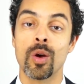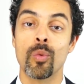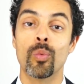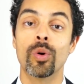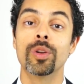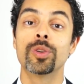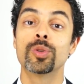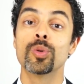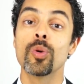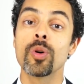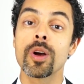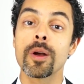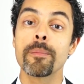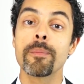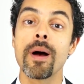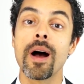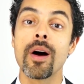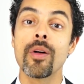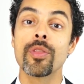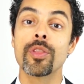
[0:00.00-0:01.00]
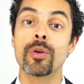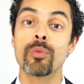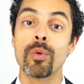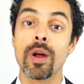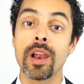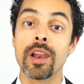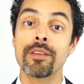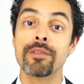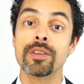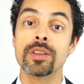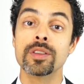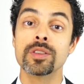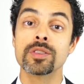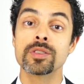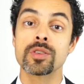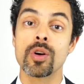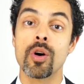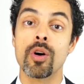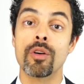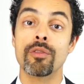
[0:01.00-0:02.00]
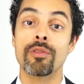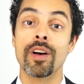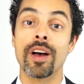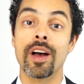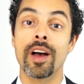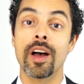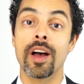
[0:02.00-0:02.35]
We'll talk about the relevance of